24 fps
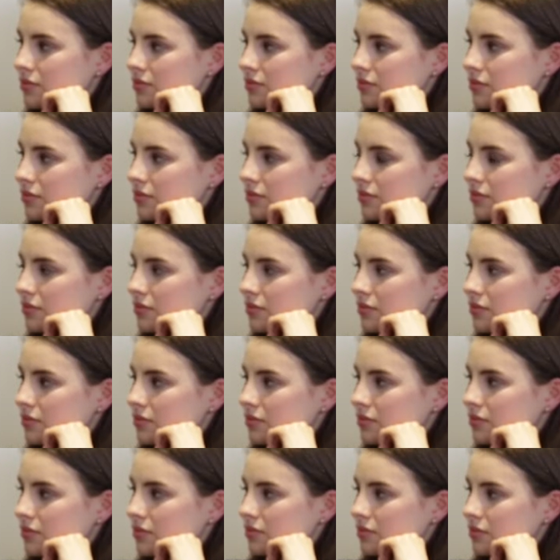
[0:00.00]

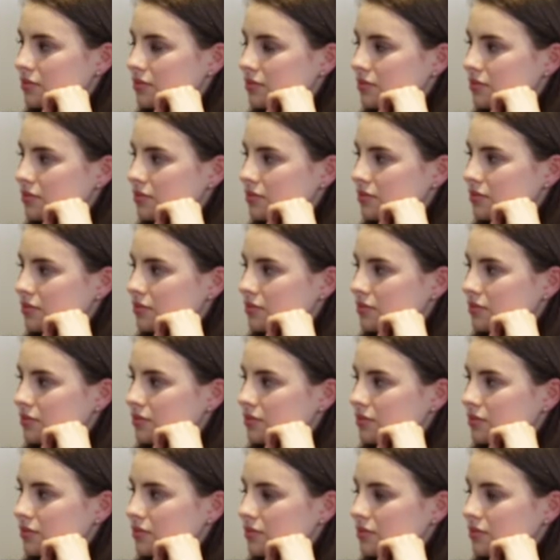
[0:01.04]

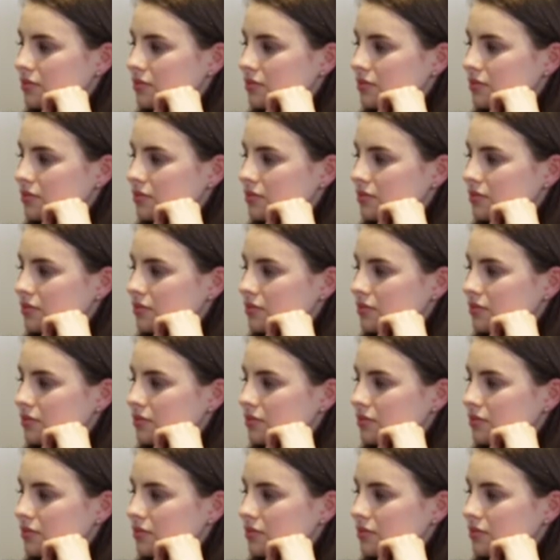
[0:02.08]
[no speech]